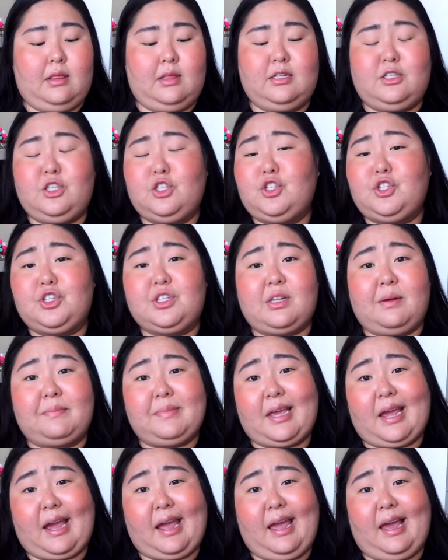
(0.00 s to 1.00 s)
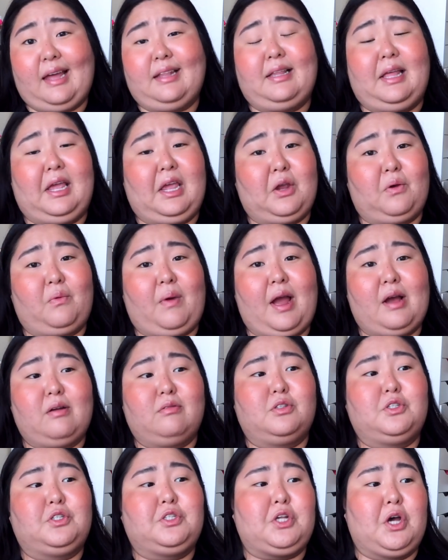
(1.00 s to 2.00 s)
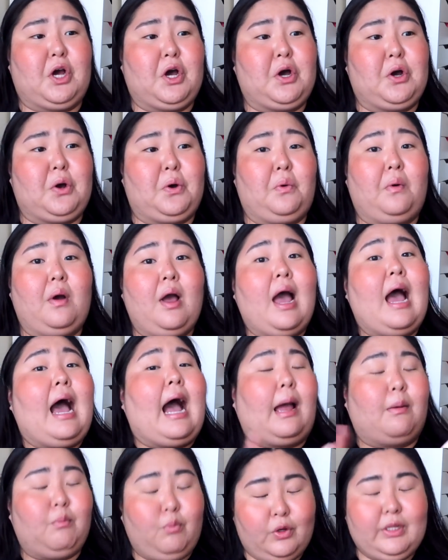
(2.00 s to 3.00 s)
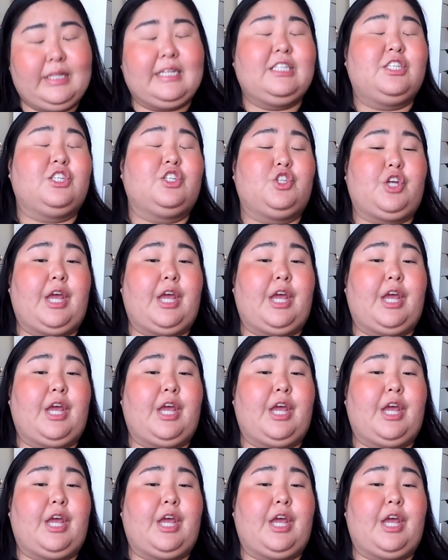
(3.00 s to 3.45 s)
This is just something I had laying around, so I'm willing to